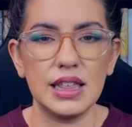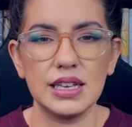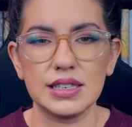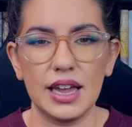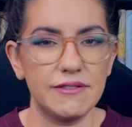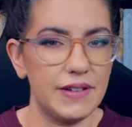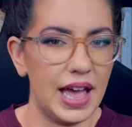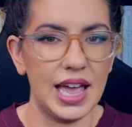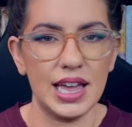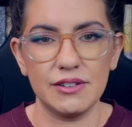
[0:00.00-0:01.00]
things like
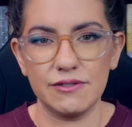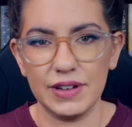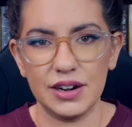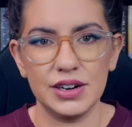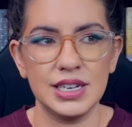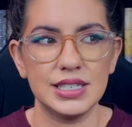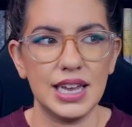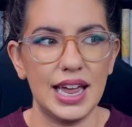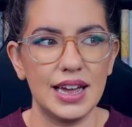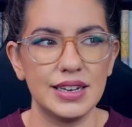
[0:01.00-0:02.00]
fae and fairies
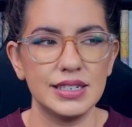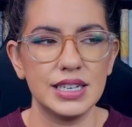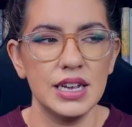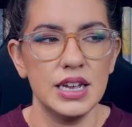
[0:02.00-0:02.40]
and